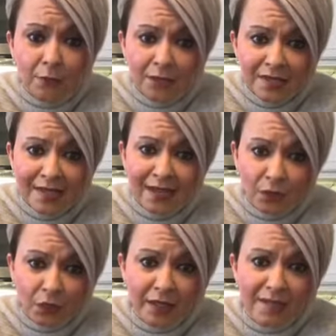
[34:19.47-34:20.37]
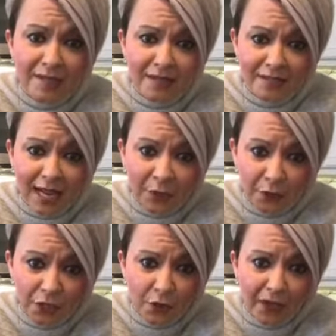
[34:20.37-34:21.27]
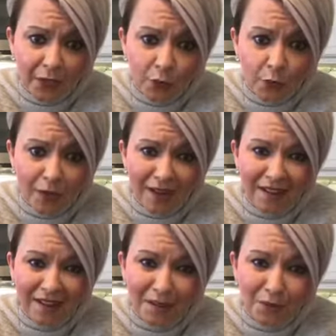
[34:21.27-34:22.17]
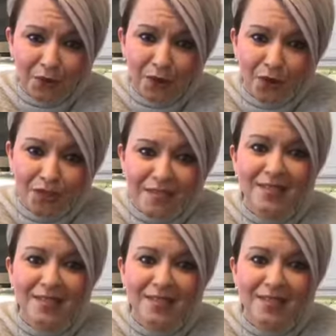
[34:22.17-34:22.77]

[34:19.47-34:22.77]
Please take a look at us at integritytraininggroup.com or call us